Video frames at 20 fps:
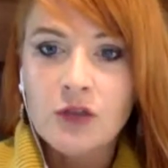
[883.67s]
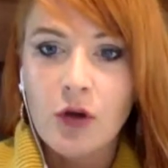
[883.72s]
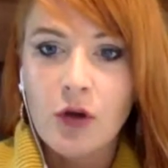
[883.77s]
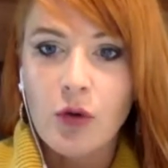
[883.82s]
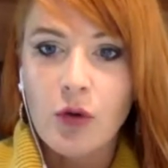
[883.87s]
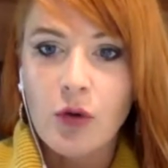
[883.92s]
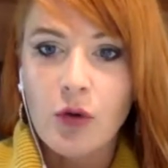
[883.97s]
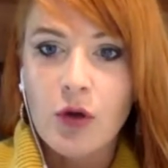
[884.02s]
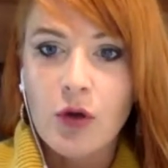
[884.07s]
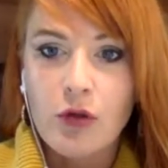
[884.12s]

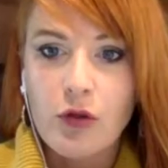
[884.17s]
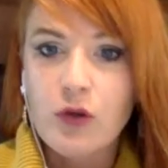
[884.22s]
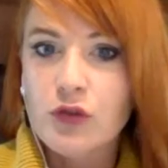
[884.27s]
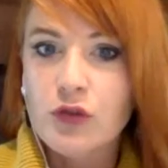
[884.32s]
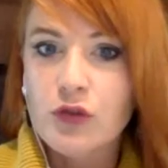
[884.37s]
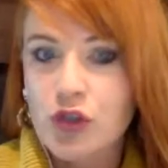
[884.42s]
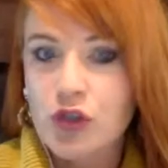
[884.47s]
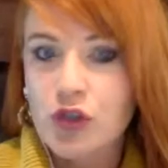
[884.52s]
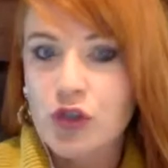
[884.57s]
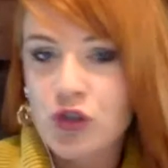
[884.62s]
So
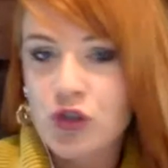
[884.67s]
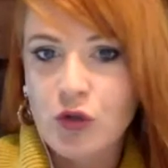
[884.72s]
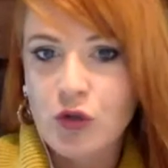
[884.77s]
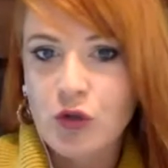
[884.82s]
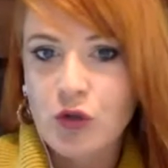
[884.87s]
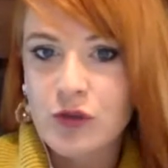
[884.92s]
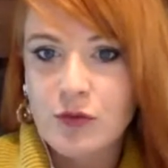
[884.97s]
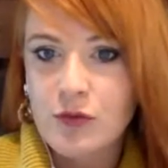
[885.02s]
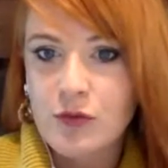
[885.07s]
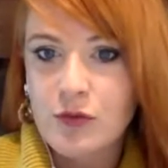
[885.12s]
those are just
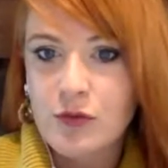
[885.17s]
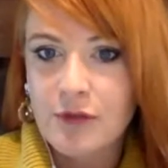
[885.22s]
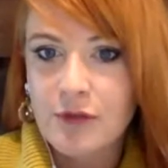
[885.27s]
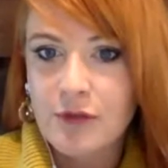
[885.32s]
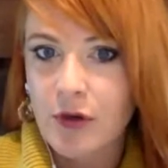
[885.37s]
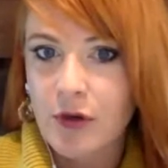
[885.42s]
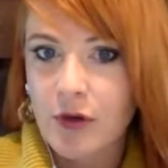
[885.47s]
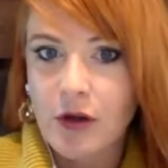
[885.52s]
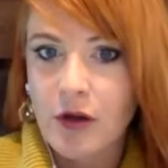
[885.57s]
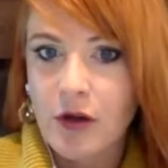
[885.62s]
2
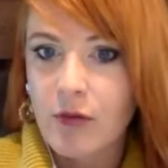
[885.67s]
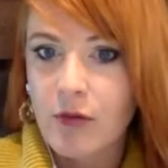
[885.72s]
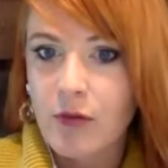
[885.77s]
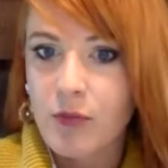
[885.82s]
different